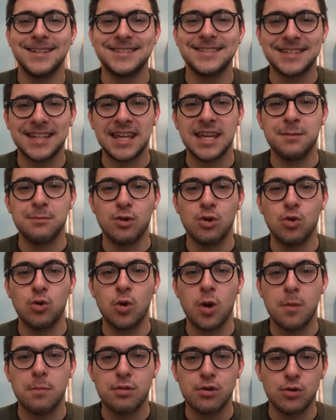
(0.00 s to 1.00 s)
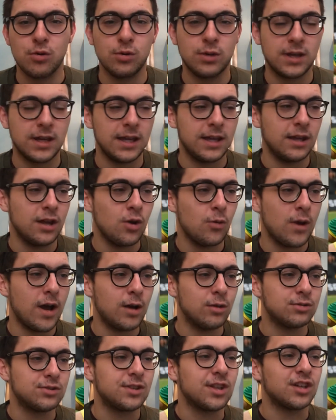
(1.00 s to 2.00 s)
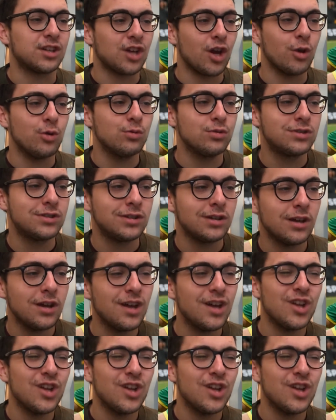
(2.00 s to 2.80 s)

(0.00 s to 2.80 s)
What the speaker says: Teemu Pukki. Who else? The GOAT.